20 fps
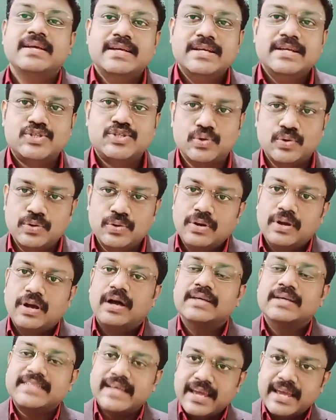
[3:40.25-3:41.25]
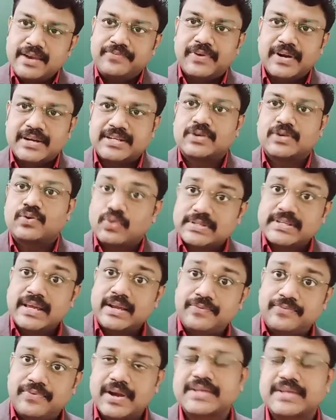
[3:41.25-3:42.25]
So sine function,
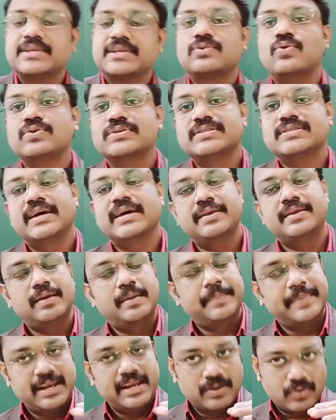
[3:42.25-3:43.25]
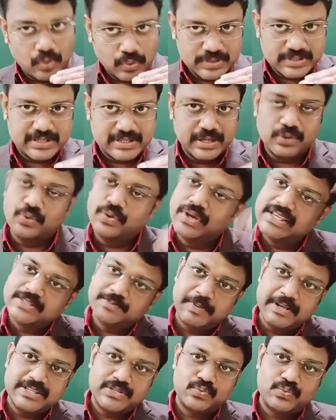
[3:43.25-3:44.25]
cosine function, cos 0 is
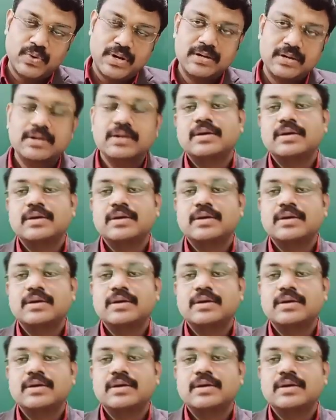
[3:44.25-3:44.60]
+1,